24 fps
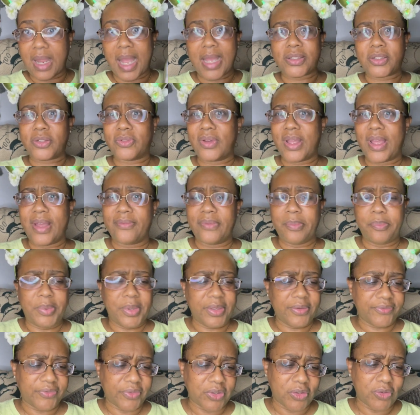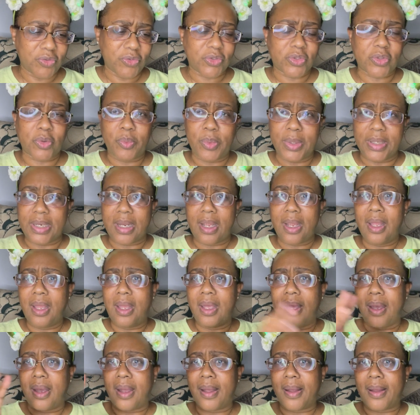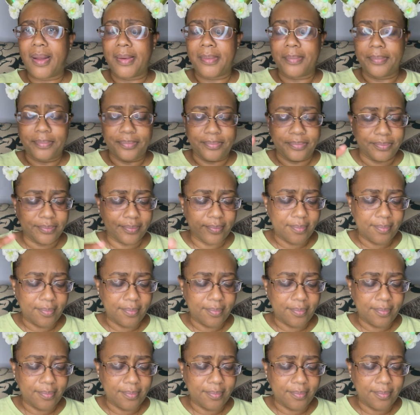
I don't have a big phone, so when um,